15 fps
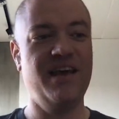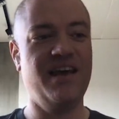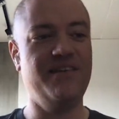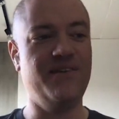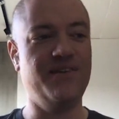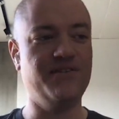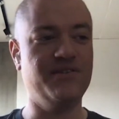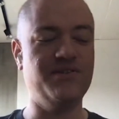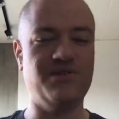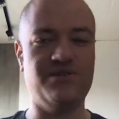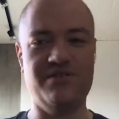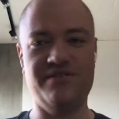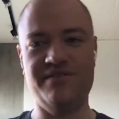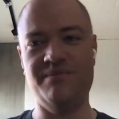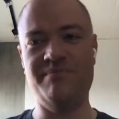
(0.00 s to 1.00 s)
and eventually sort
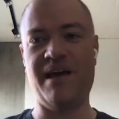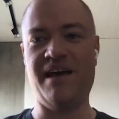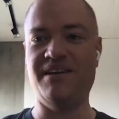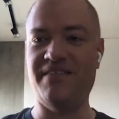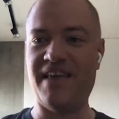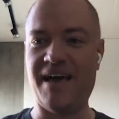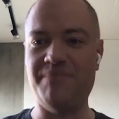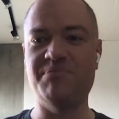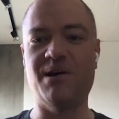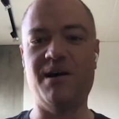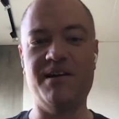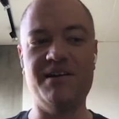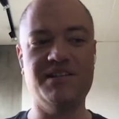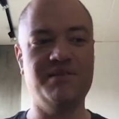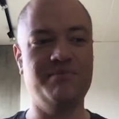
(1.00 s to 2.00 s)
of abandoned that
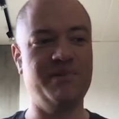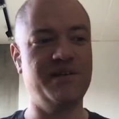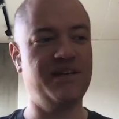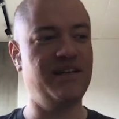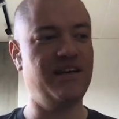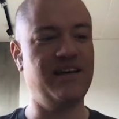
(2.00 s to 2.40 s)
product, but